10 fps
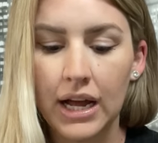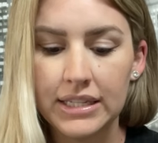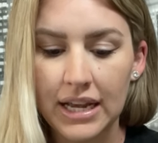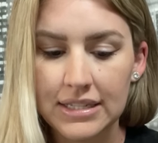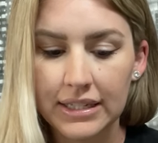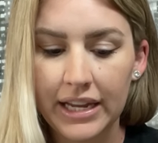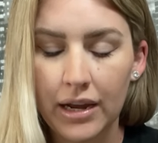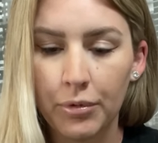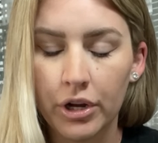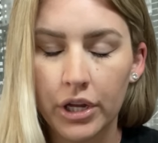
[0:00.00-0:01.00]
a Tesla
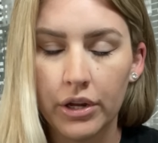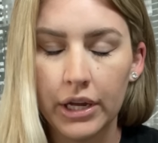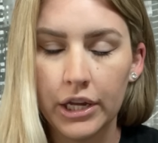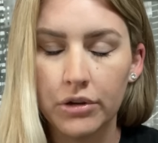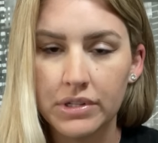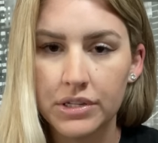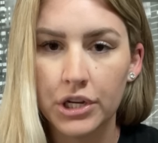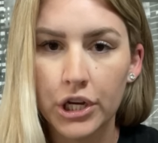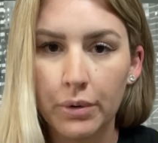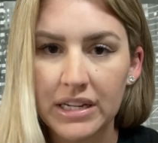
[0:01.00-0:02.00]
camera, it uses a
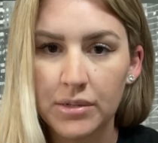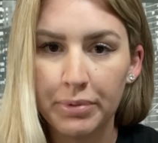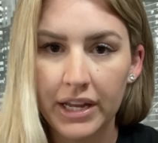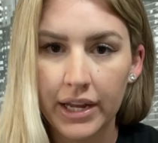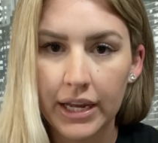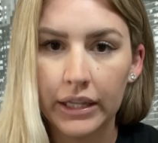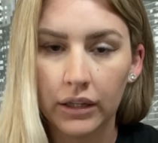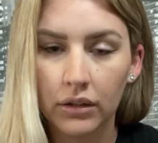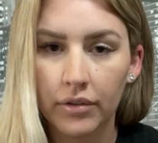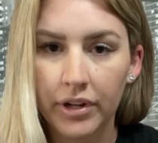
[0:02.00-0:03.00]
USB in the
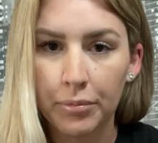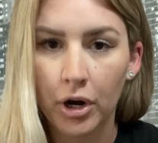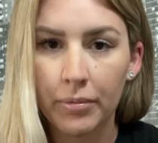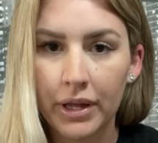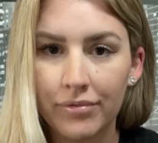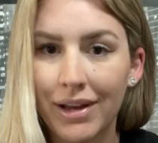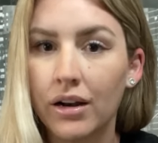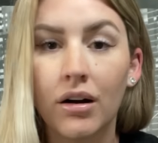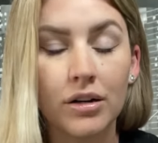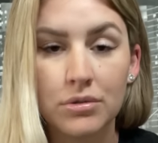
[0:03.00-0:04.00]
glove compartment, and
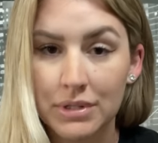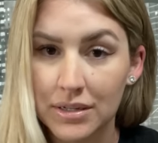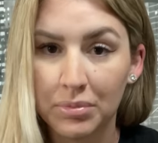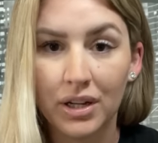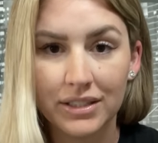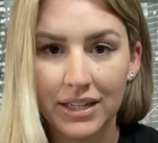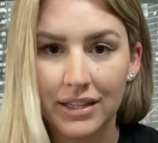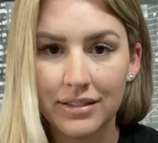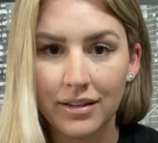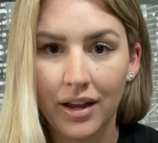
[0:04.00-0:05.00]
ours wasn't plugged in
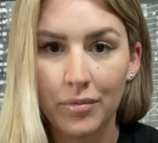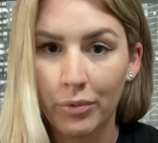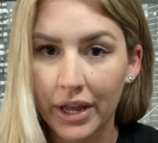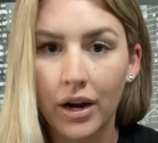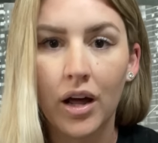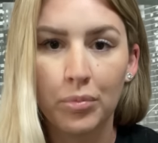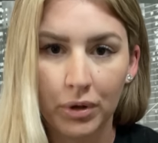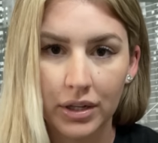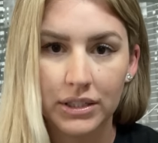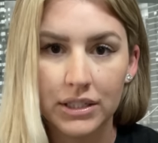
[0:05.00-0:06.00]
at the time. We had
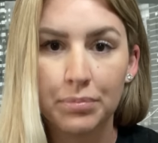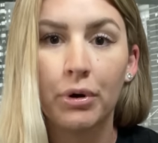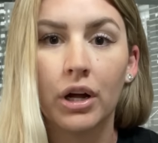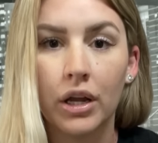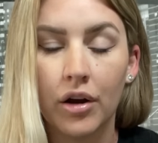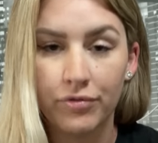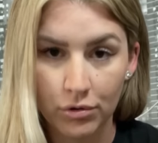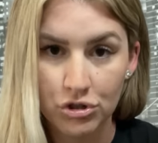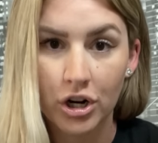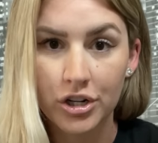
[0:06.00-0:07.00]
unplugged it to put a
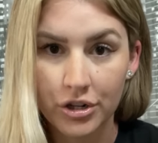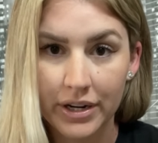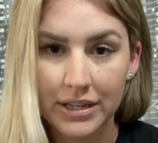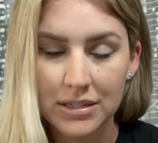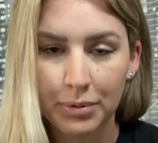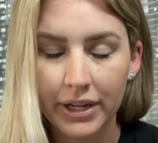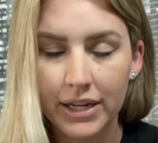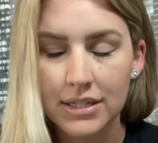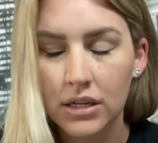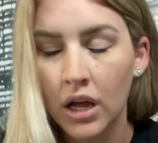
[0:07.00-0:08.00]
phone charger in its
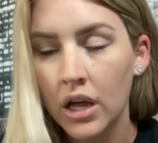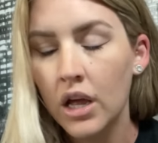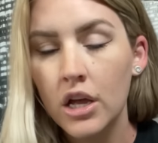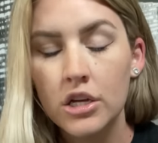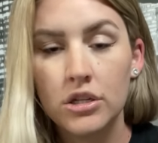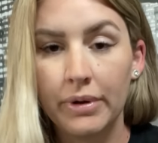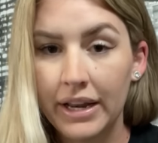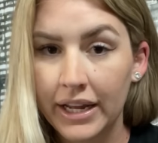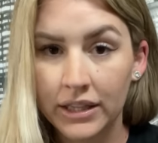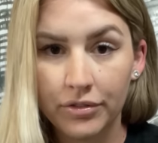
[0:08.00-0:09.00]
place. So we
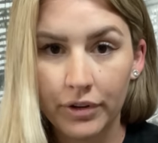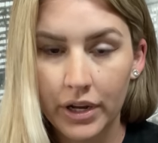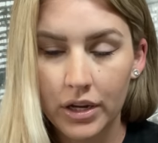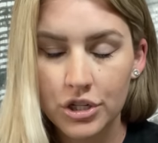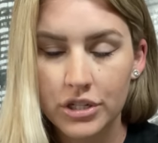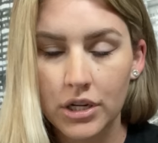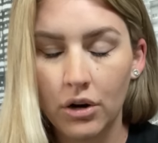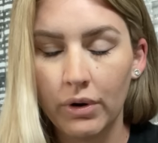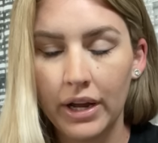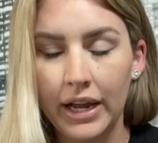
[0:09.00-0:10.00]
didn't get the footage.
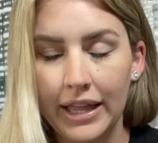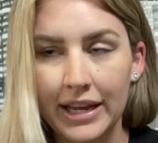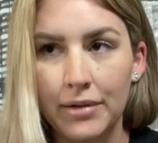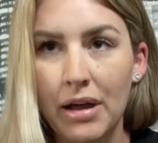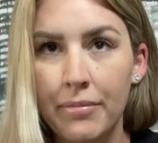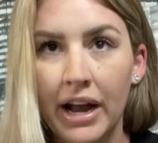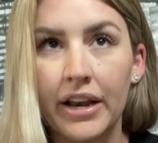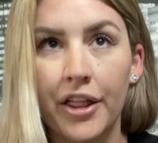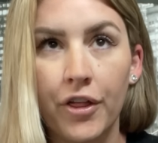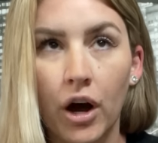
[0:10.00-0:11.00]
So I think in my mind,
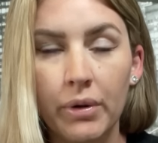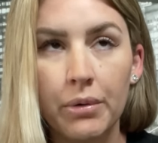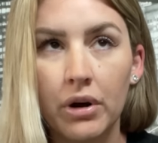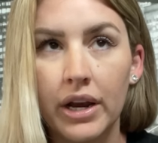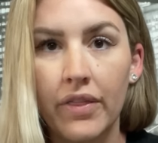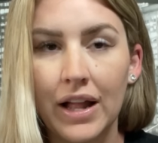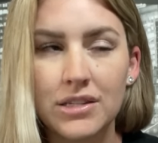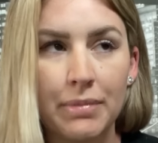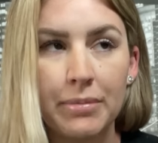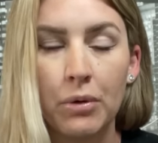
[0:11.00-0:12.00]
I thought we would, and that's
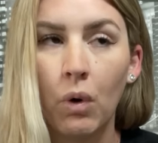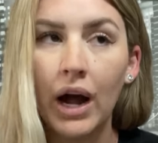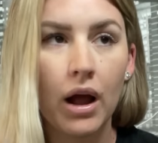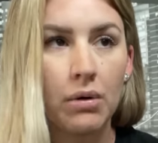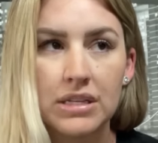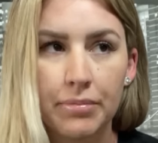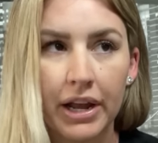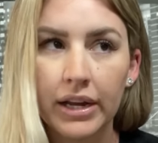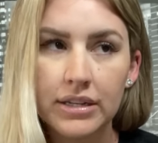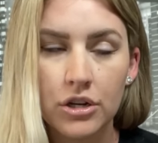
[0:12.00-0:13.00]
maybe why I wasn't
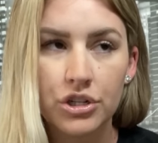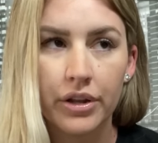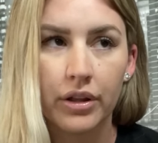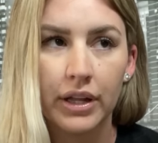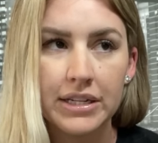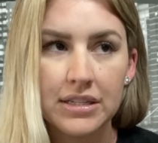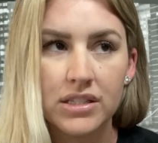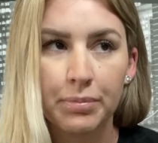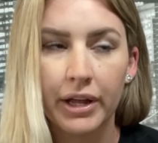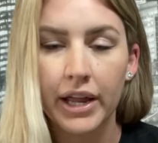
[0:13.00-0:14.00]
paying attention to the license
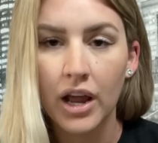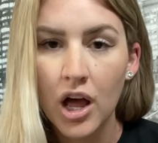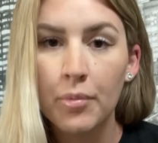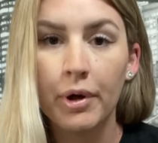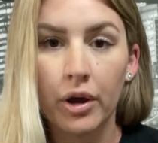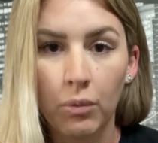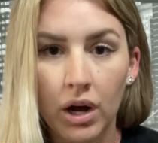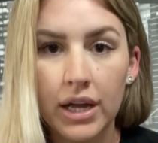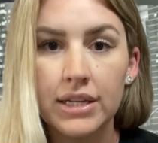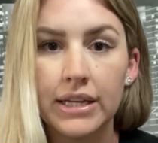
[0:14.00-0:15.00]
plate, but it
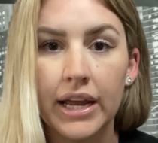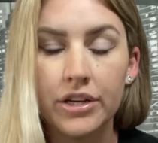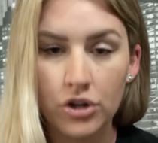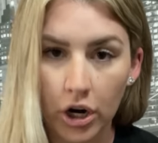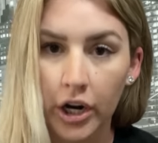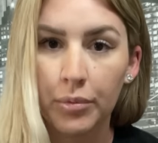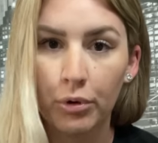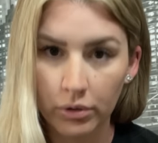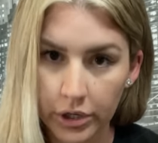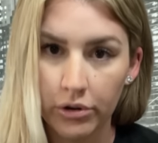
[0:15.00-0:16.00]
was a dark
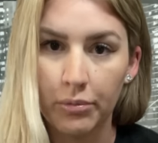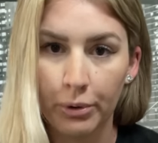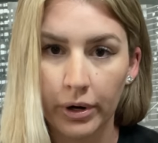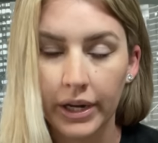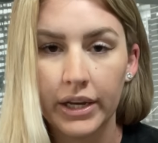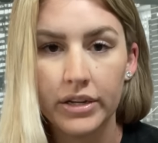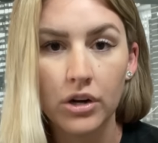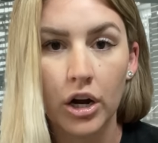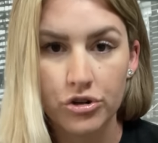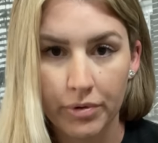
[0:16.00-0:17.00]
maroon burgundy
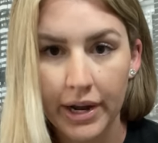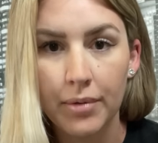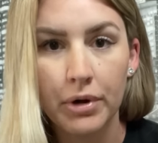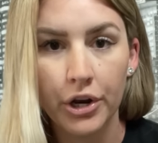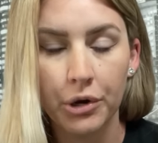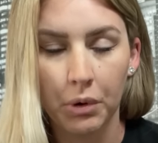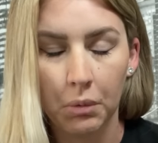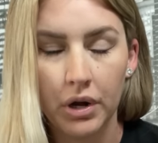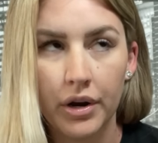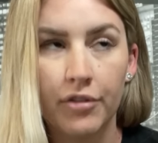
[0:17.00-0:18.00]
Dodge Ram, a newer
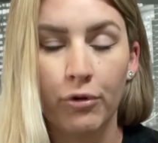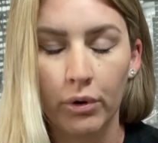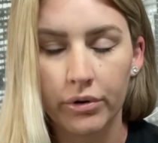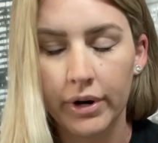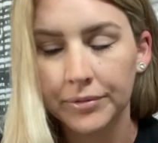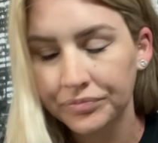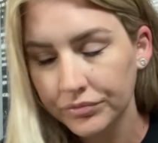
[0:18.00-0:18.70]
one, a four-door.